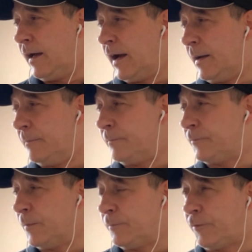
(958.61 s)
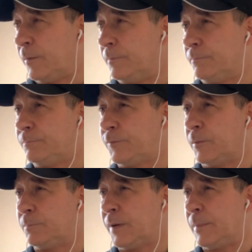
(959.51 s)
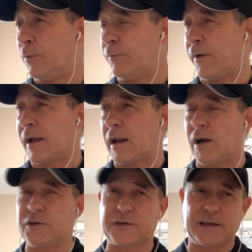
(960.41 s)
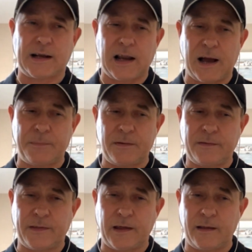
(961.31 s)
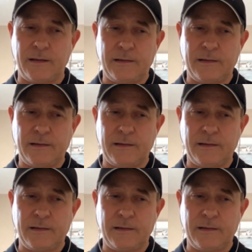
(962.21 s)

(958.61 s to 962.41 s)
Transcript: from people very close to the club, that